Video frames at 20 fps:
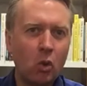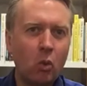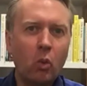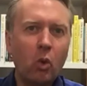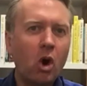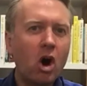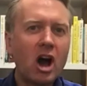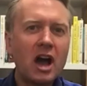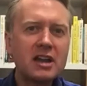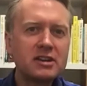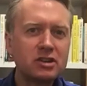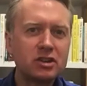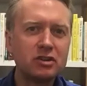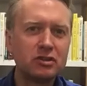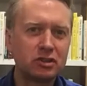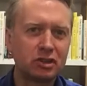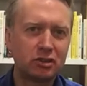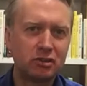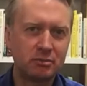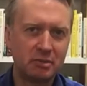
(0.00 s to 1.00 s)
Why
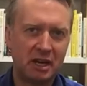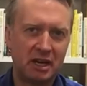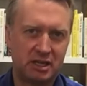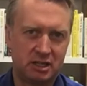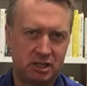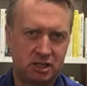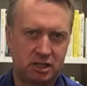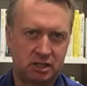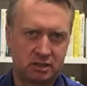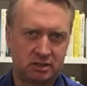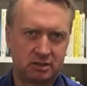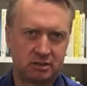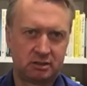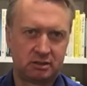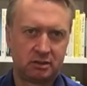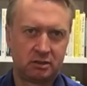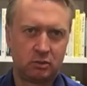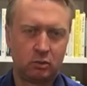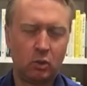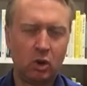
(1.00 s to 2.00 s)
do too much?
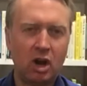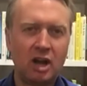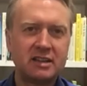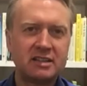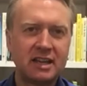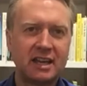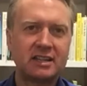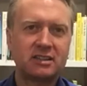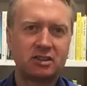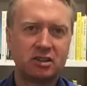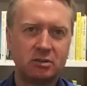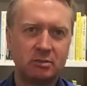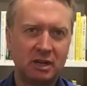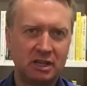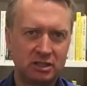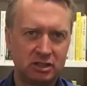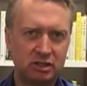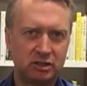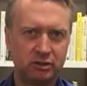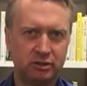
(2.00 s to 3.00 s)
Why take too
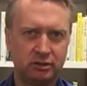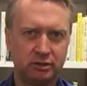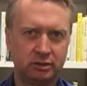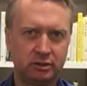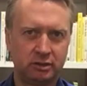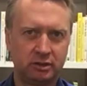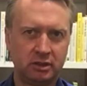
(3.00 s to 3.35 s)
much on?